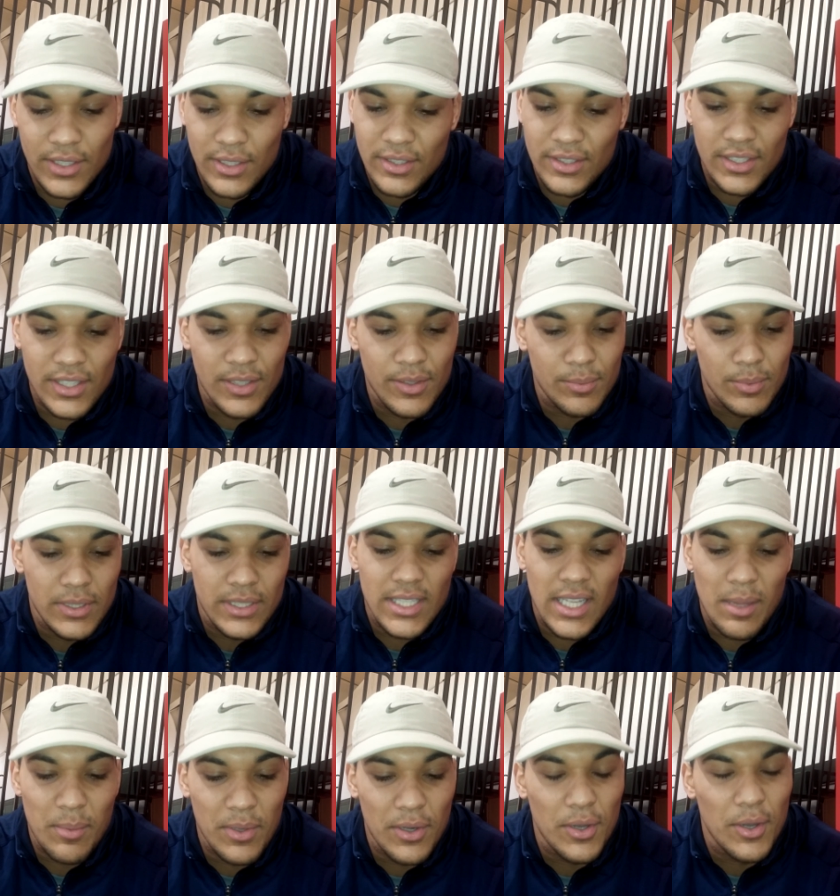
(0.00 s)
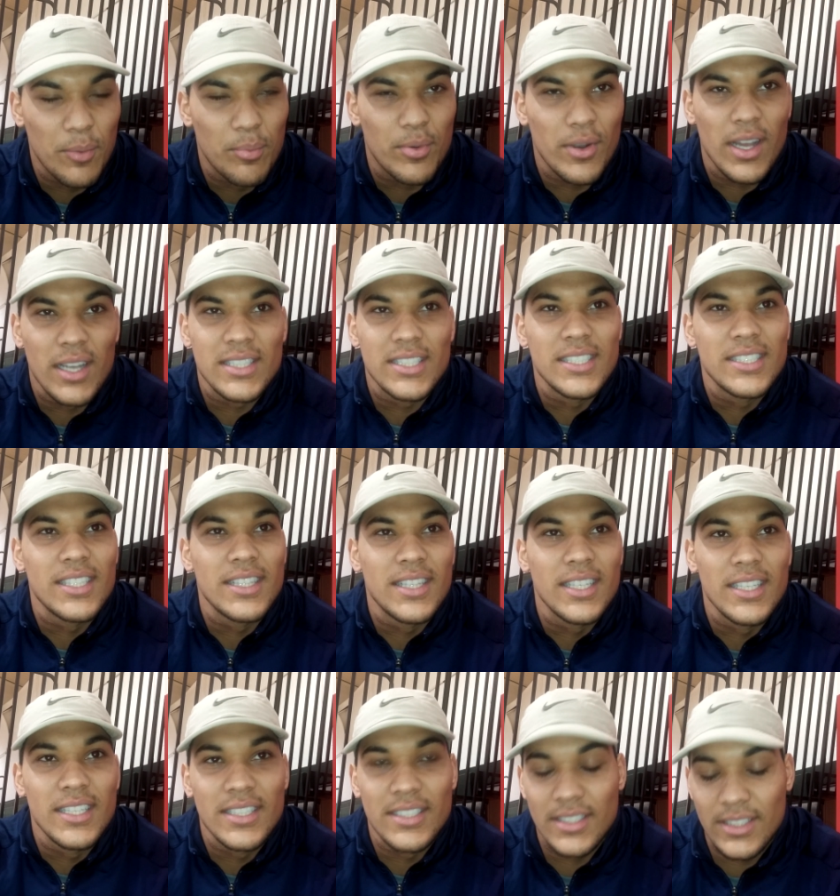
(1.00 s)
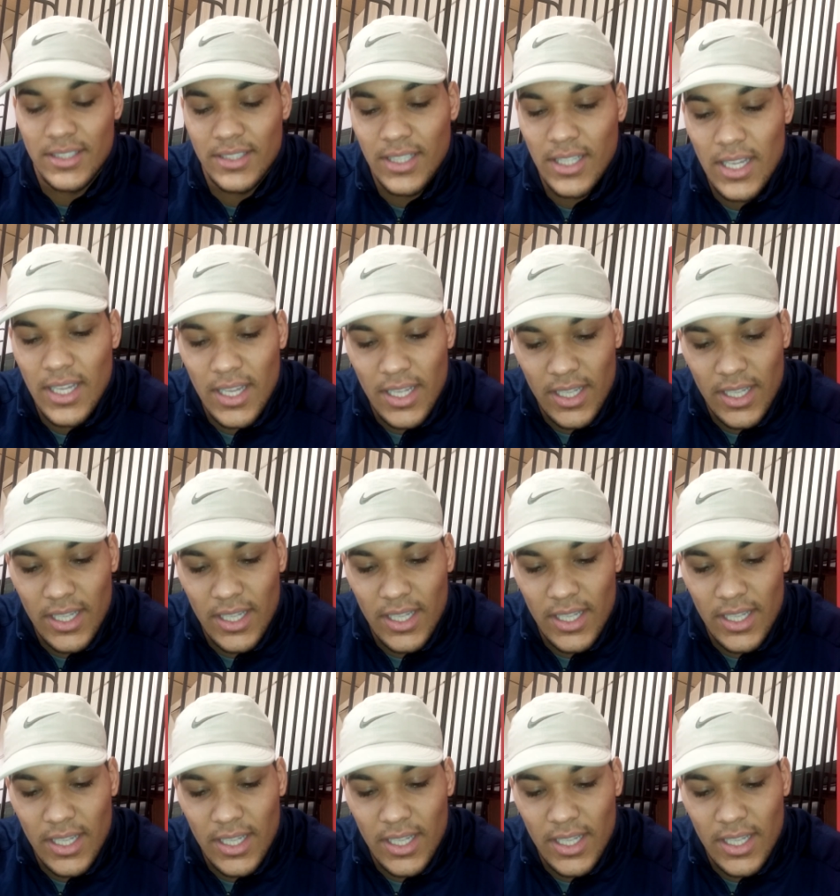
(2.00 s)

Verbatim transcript: She, she's been telling me the whole process of things. And